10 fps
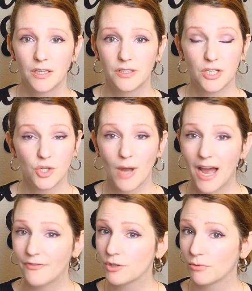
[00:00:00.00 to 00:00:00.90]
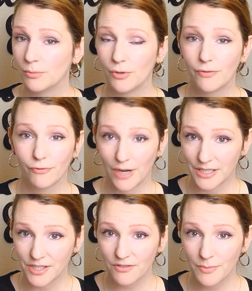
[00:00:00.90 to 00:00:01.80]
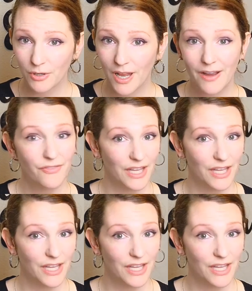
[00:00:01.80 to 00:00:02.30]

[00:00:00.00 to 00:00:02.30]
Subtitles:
Did you have to remove friends from your life?